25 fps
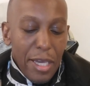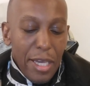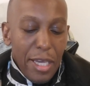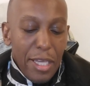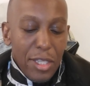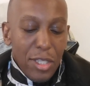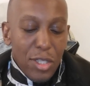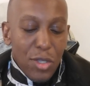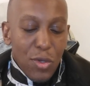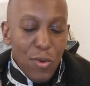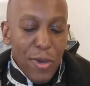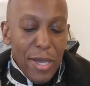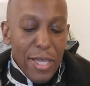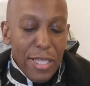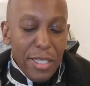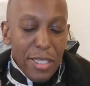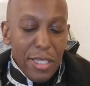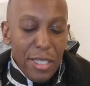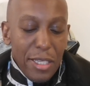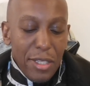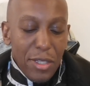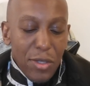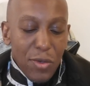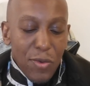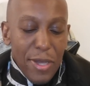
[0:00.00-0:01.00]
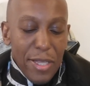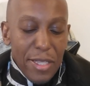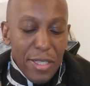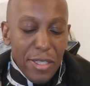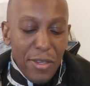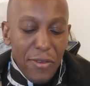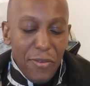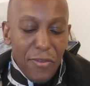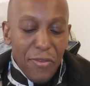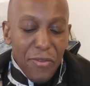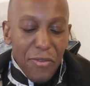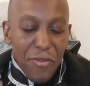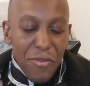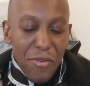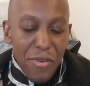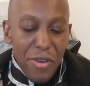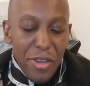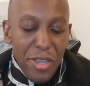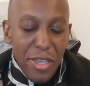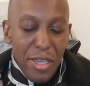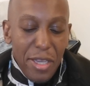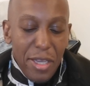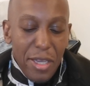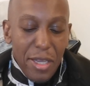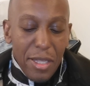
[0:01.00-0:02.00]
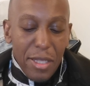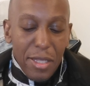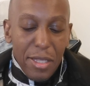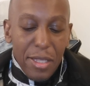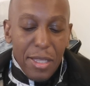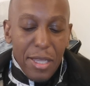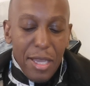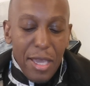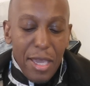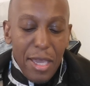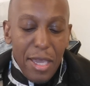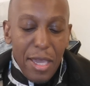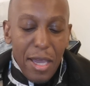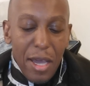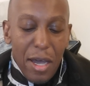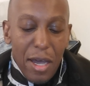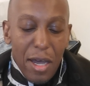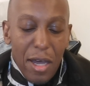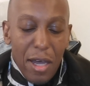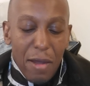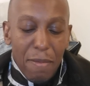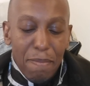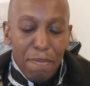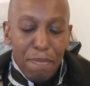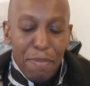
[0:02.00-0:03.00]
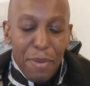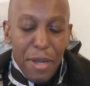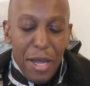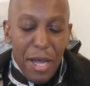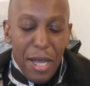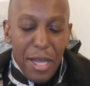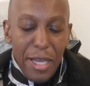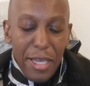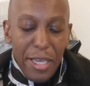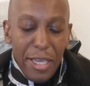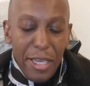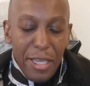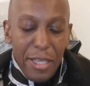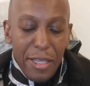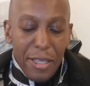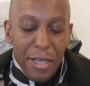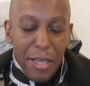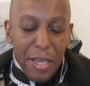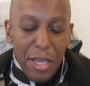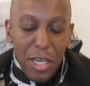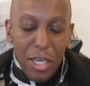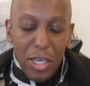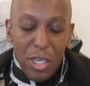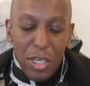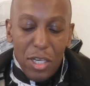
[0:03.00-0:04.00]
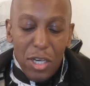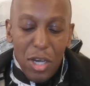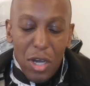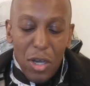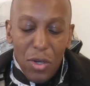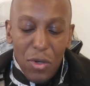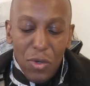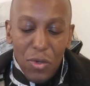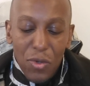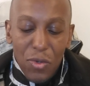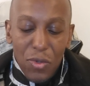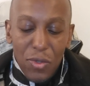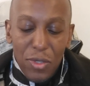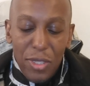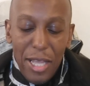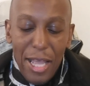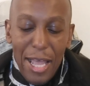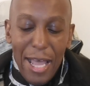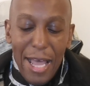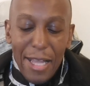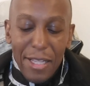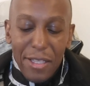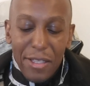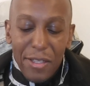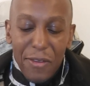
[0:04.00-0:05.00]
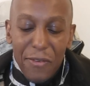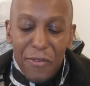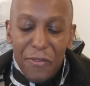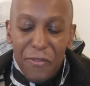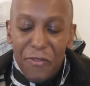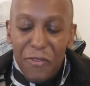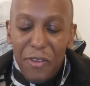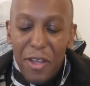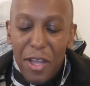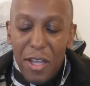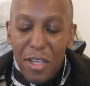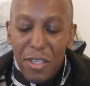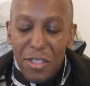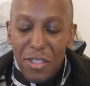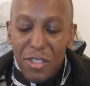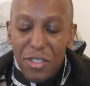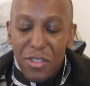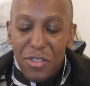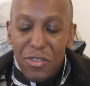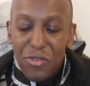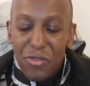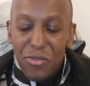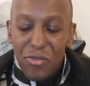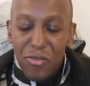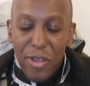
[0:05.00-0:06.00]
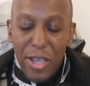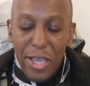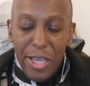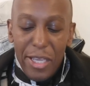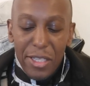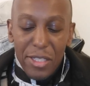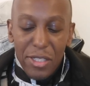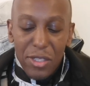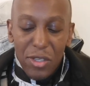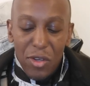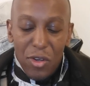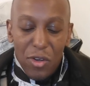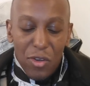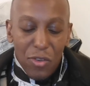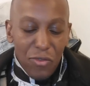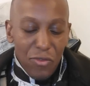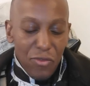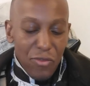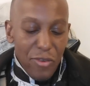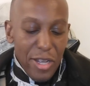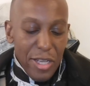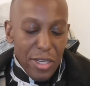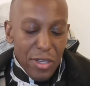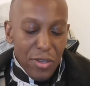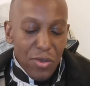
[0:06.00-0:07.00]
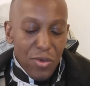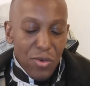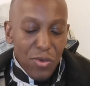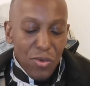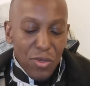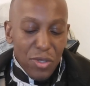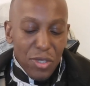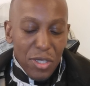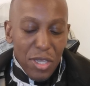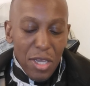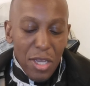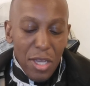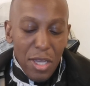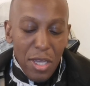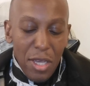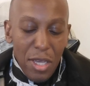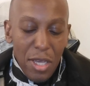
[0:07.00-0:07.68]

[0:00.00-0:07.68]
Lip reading: In 2023, they are buying gold at the fastest rates on records.